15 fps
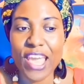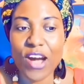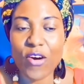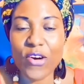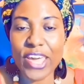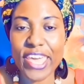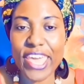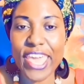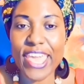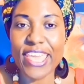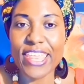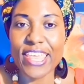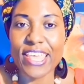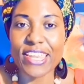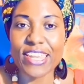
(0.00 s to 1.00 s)

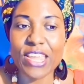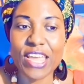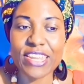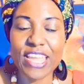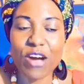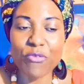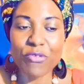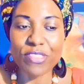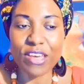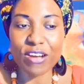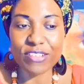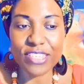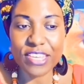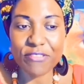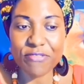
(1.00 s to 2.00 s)
Okay, and now
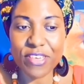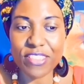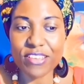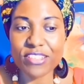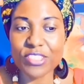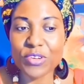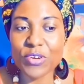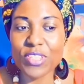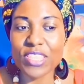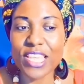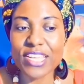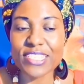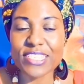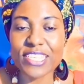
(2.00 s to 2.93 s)
without any further ado, let's